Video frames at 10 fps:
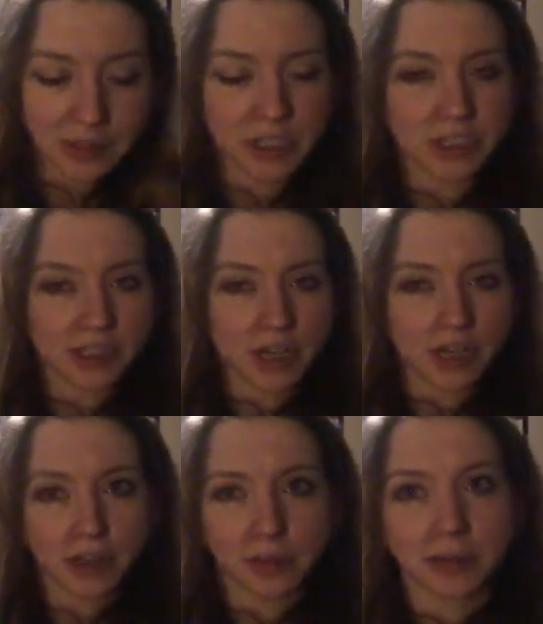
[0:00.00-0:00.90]
Just
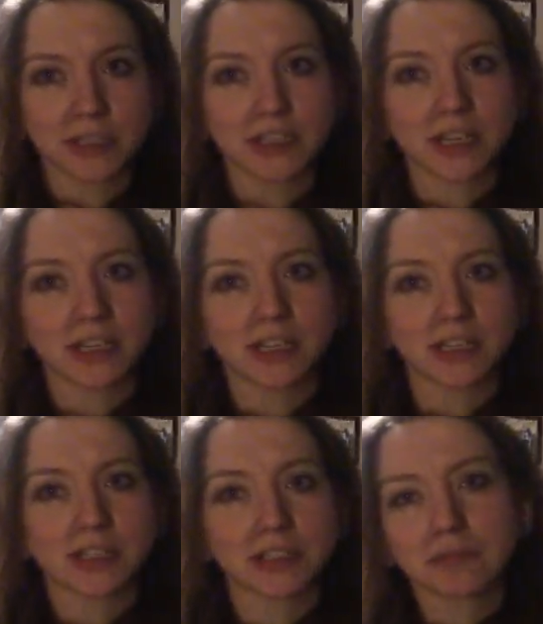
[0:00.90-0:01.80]
another person's
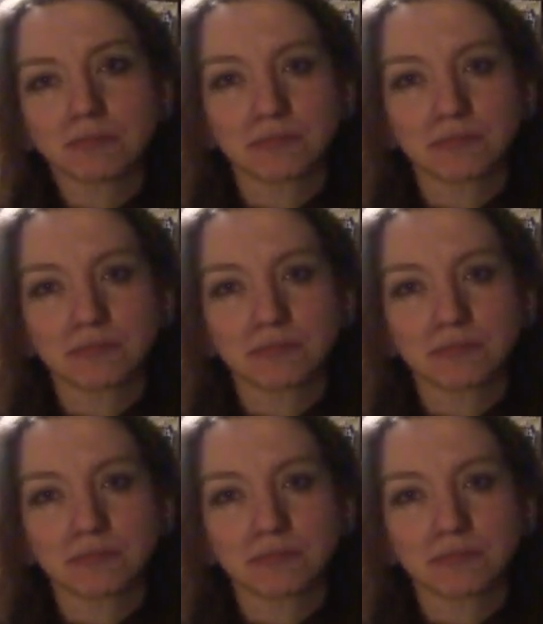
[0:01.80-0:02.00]
ideas.